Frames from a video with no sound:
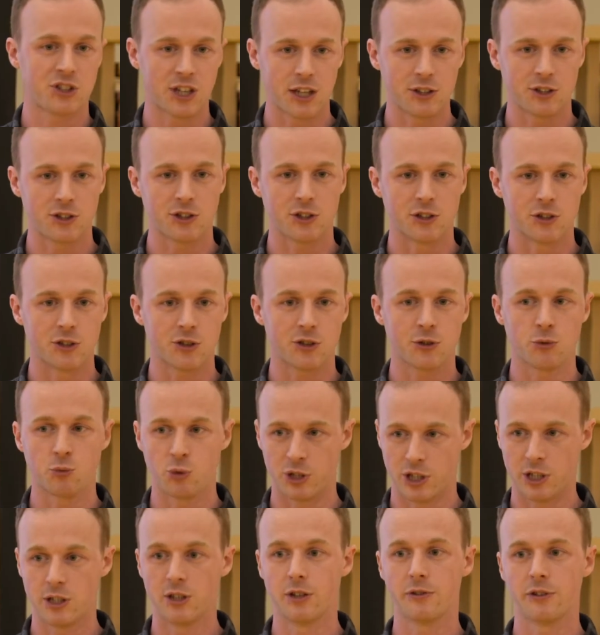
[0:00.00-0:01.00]
of
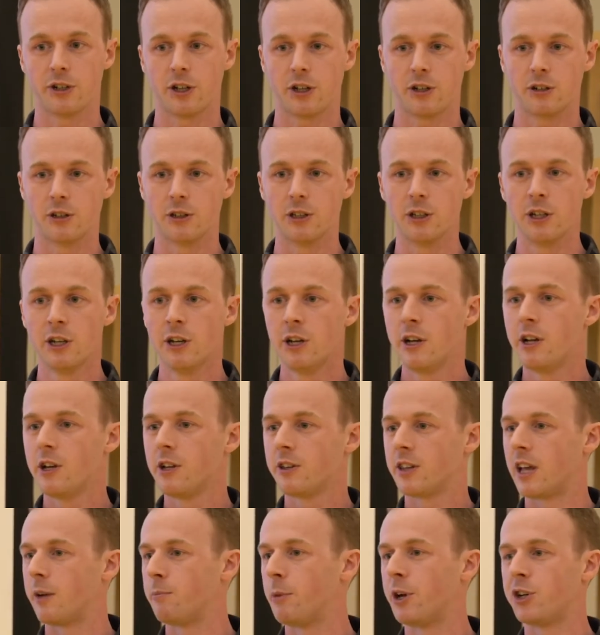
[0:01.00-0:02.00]
sensors within the vehicle
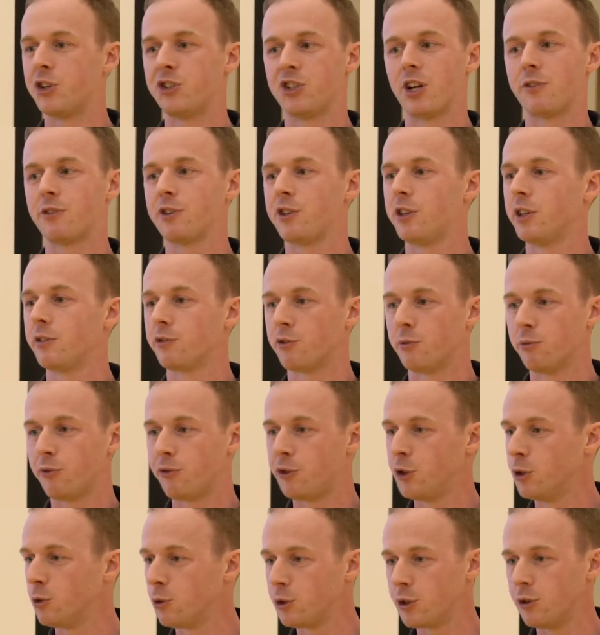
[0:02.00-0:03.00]
that measures everything from
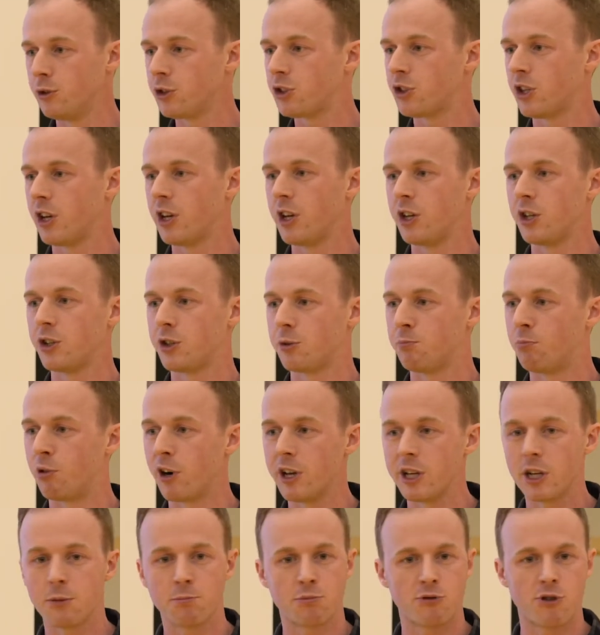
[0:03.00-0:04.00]
fuel usage,
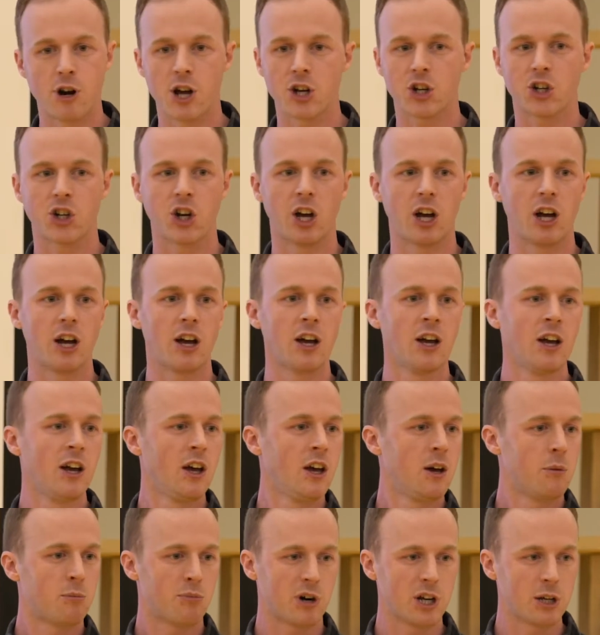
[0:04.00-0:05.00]
brake pressure,
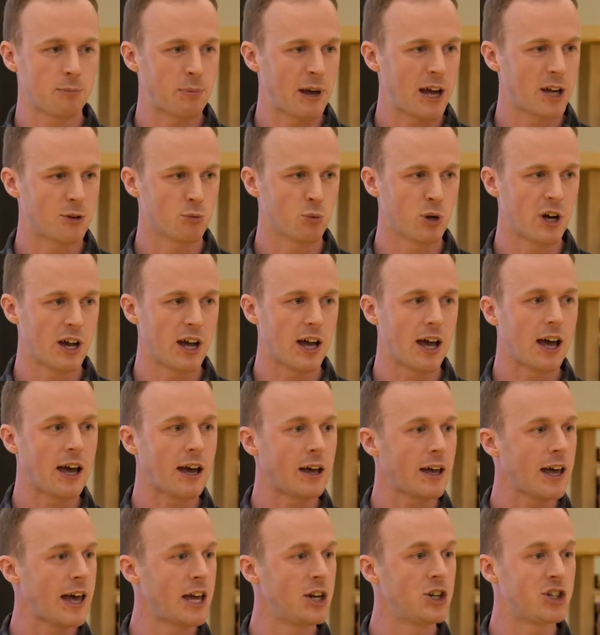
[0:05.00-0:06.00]
brake pad
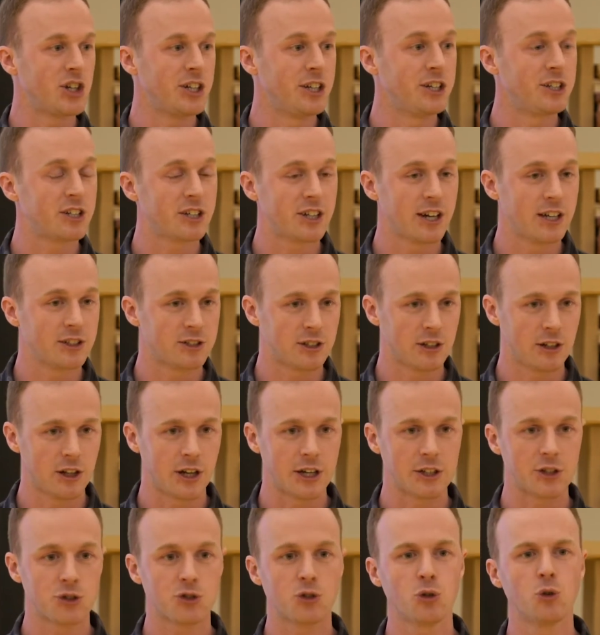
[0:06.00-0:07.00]
wear, engine indicator
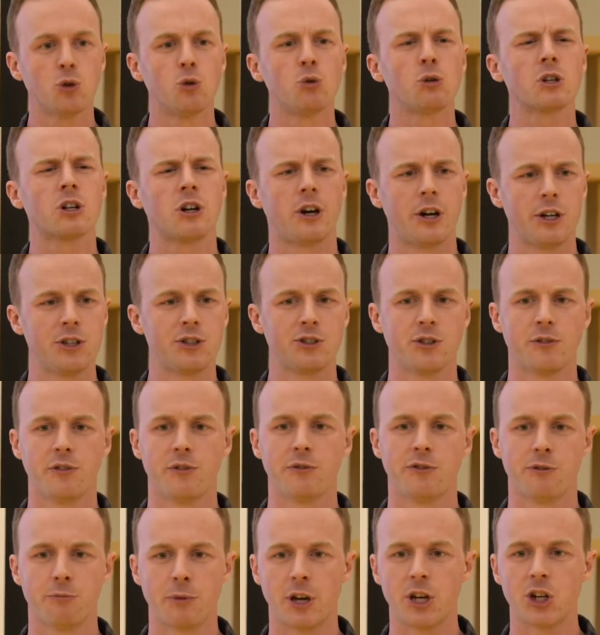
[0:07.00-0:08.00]
lights, all kinds
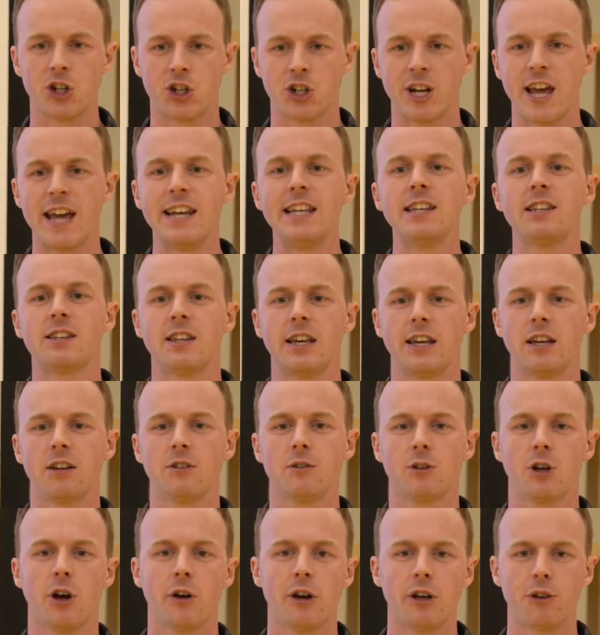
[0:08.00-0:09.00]
of information.
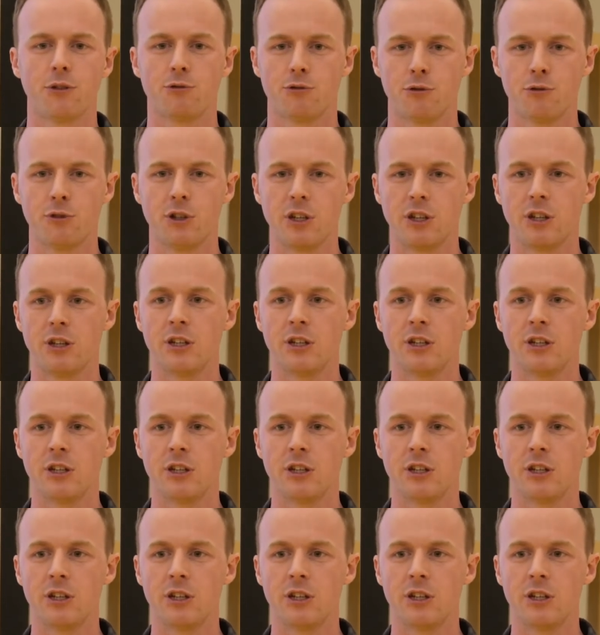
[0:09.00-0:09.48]
Anything going through